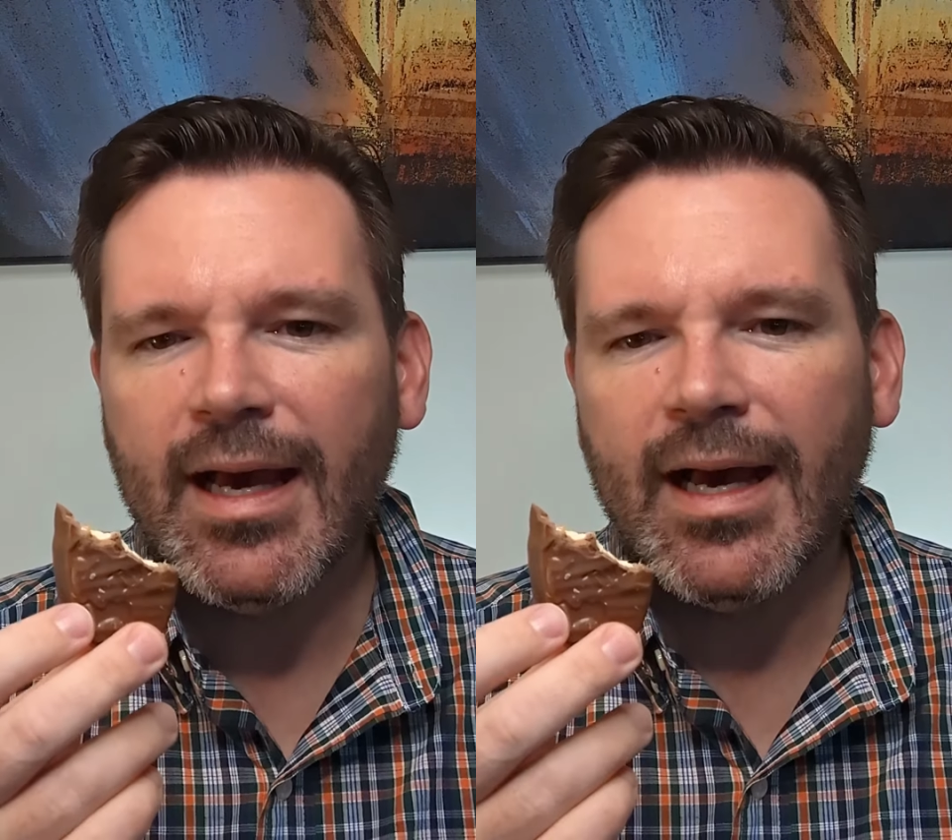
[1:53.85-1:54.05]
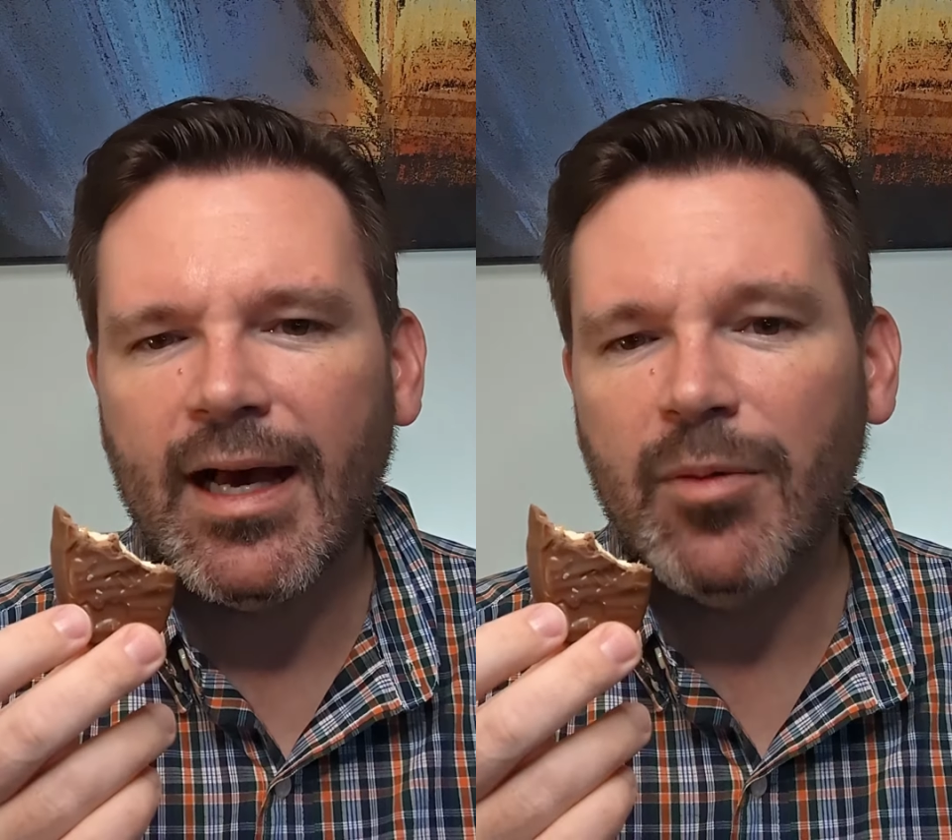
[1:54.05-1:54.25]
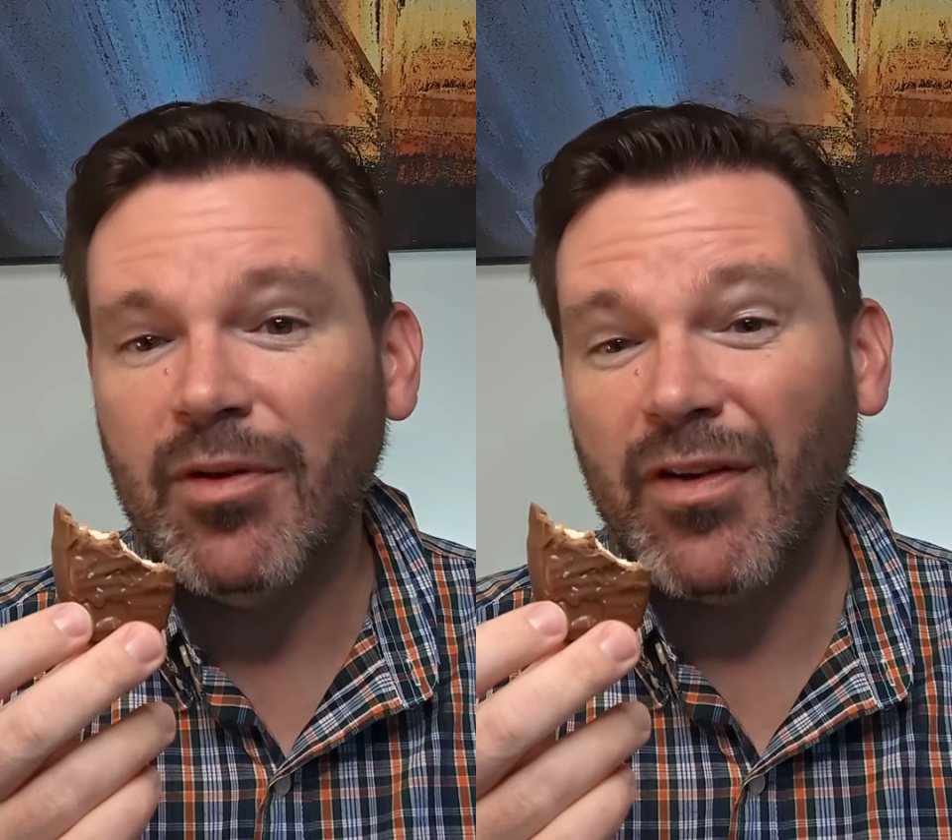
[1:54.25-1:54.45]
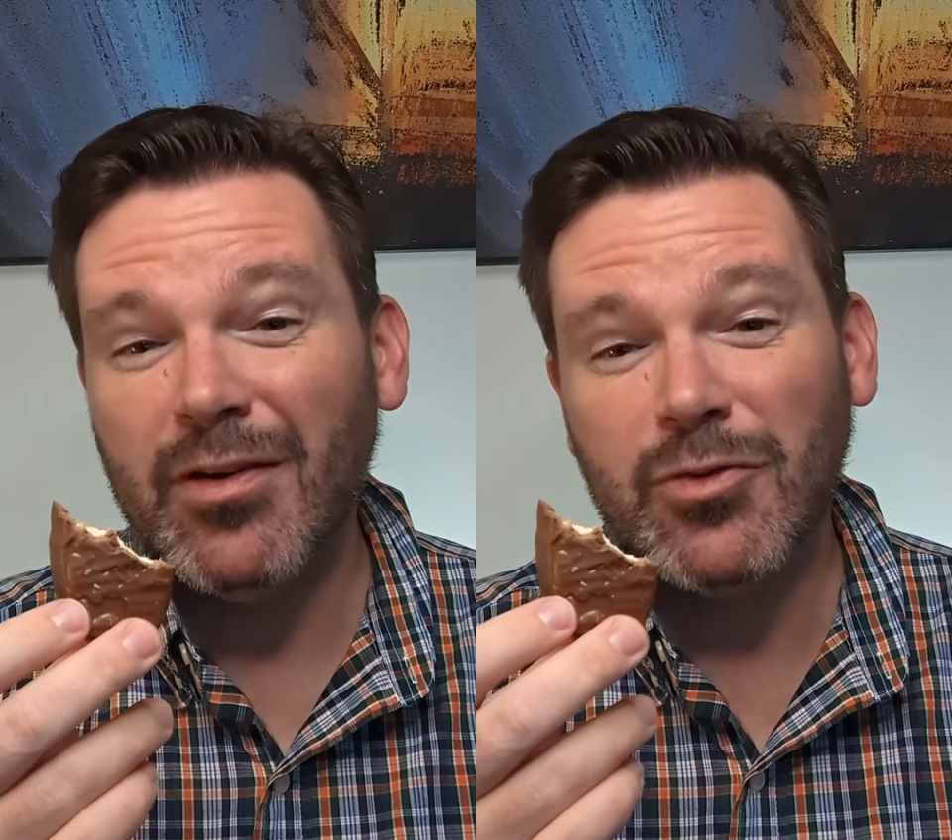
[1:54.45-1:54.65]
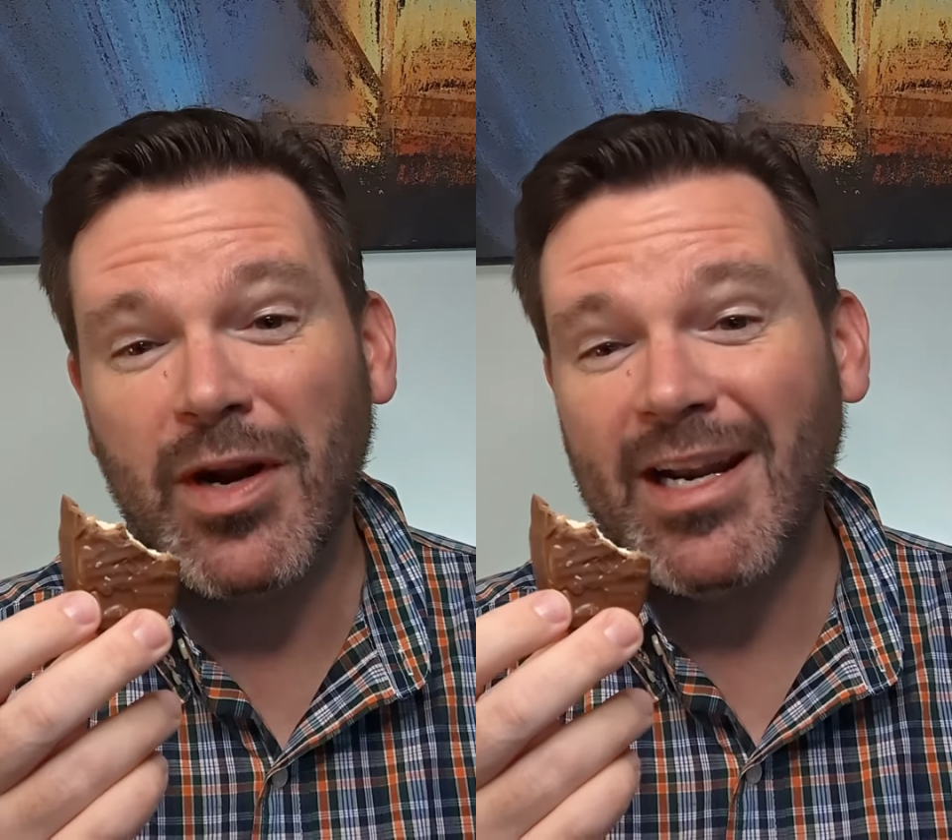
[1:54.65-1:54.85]
But if I
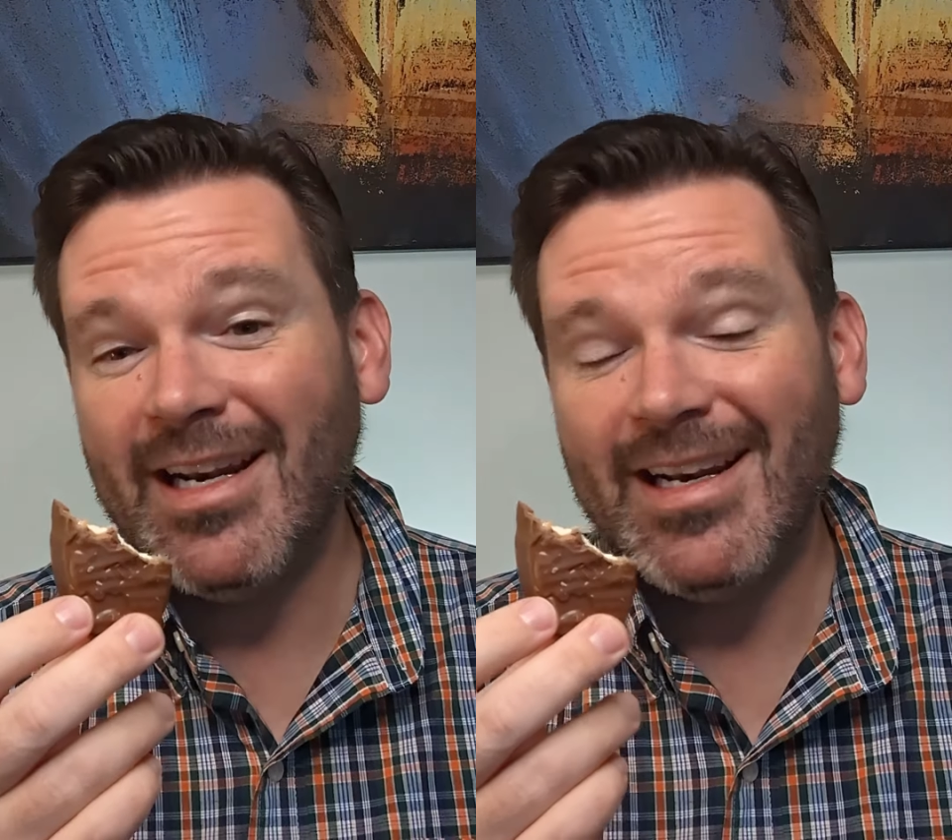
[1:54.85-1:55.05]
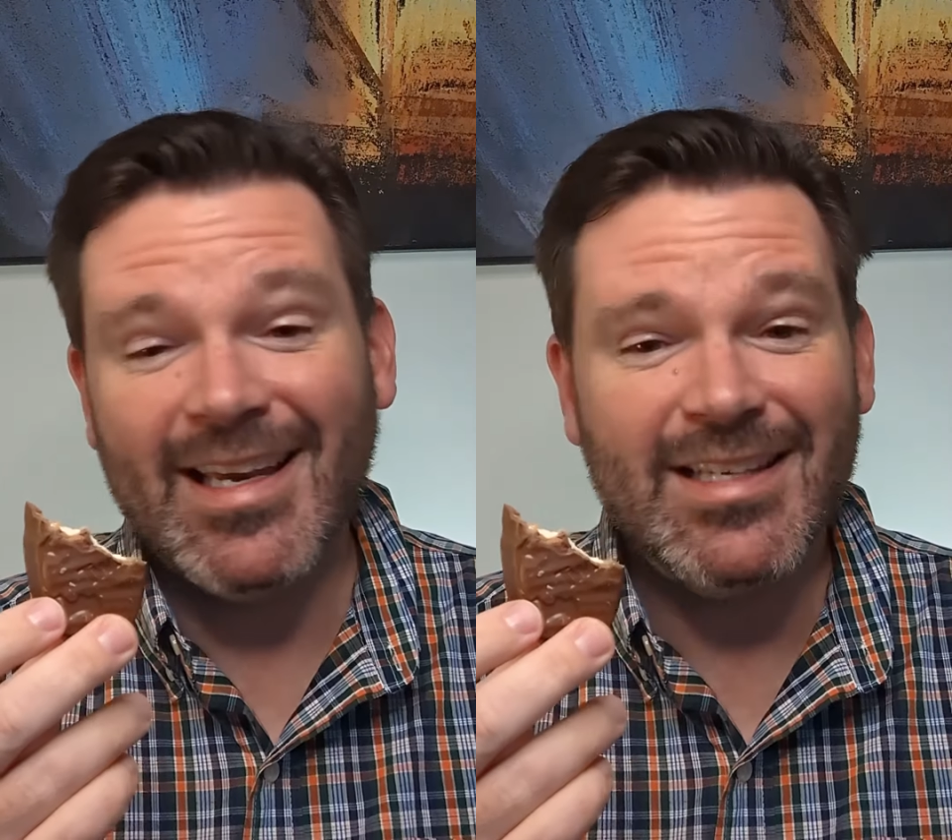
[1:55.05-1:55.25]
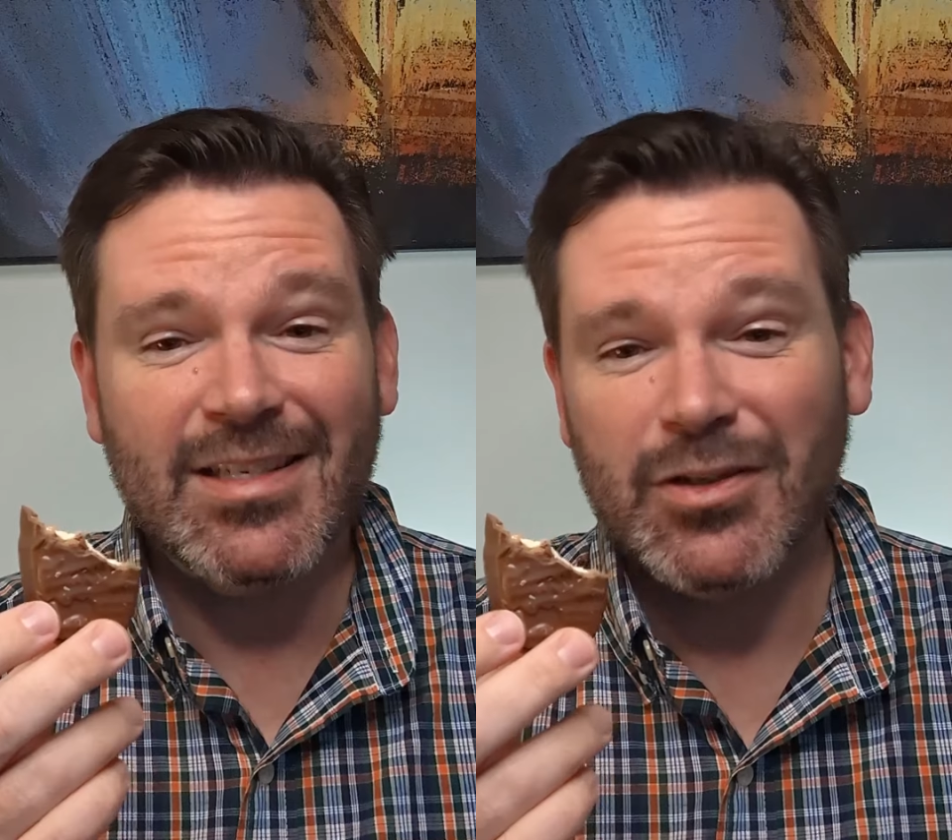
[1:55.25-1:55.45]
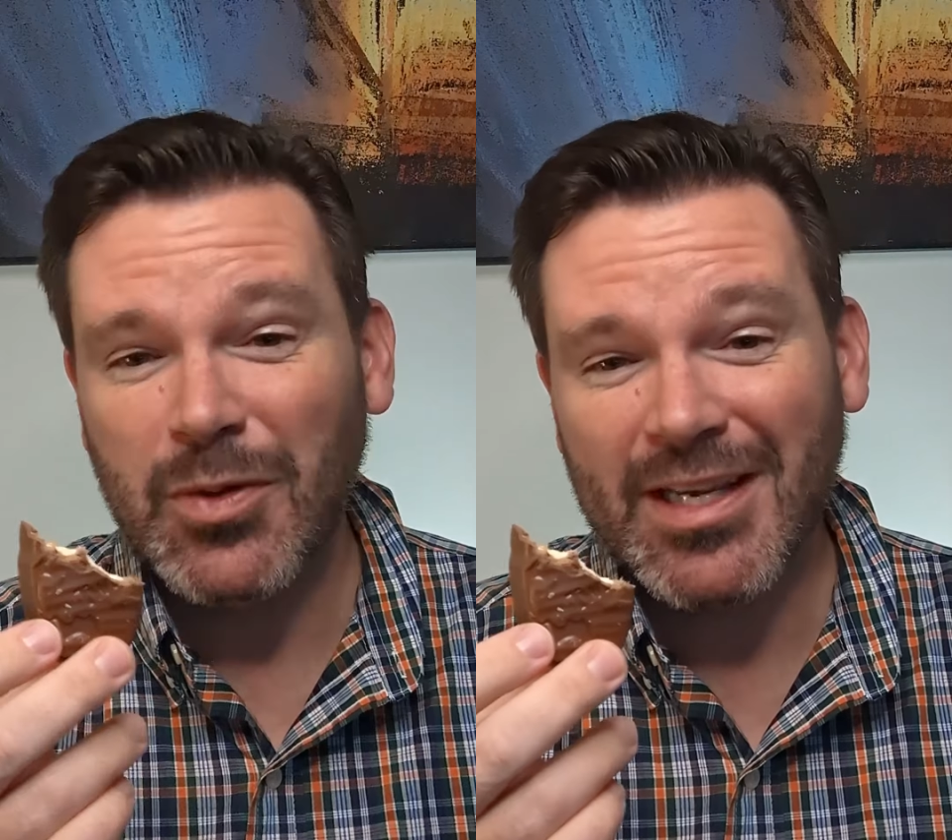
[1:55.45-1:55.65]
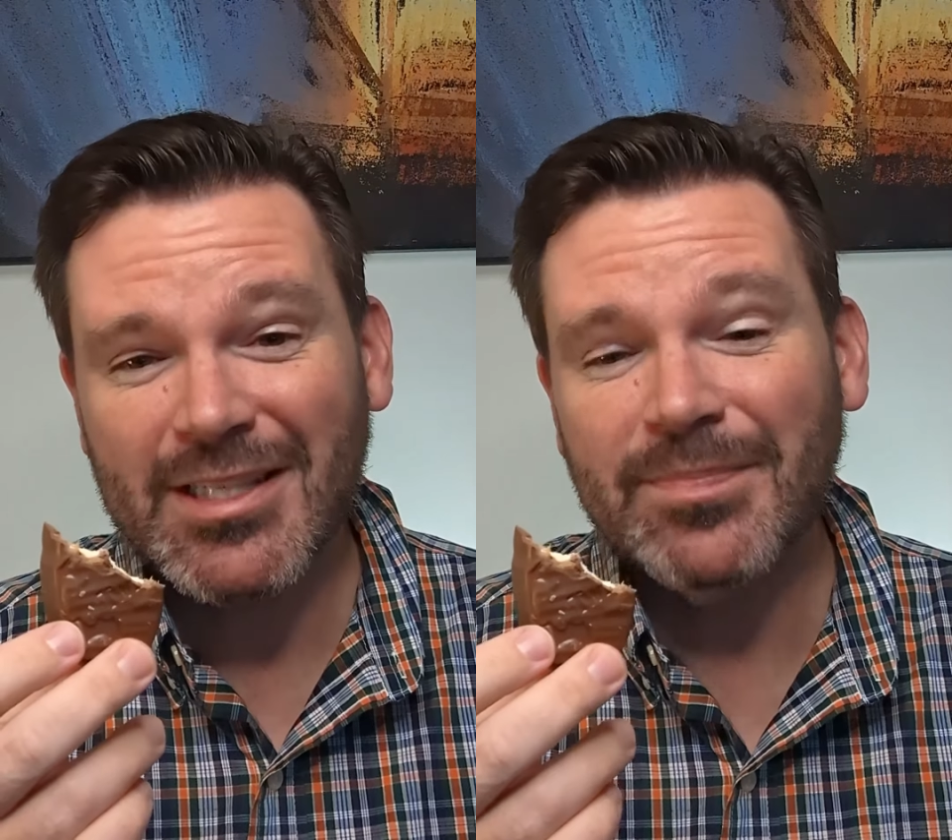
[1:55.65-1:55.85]
was rating it against a
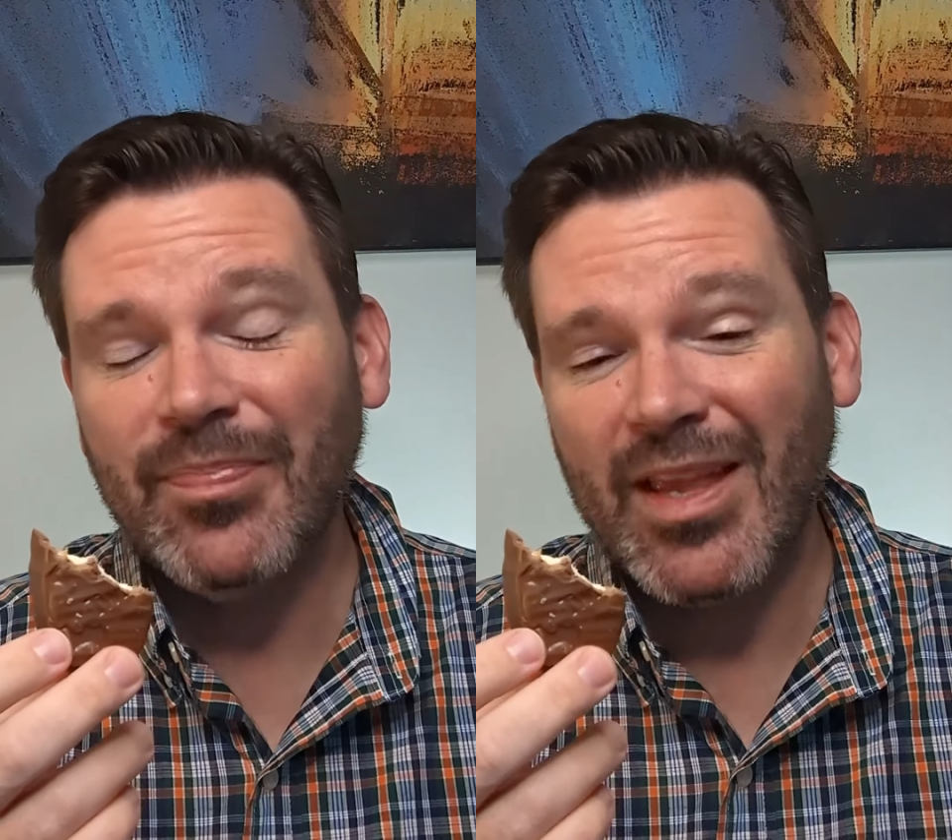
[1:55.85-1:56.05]
TWIX,